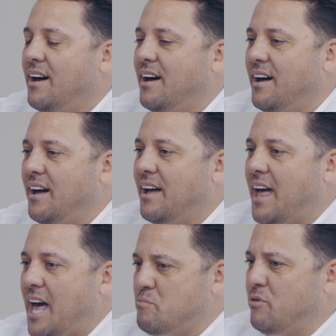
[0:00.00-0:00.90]

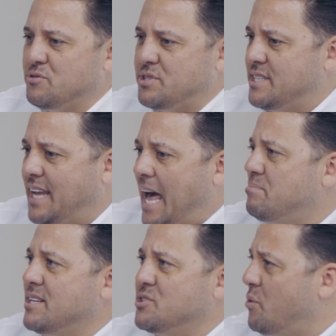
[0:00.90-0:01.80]
admirals and
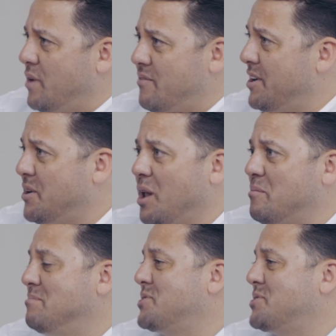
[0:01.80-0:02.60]
captains or whatever you call them.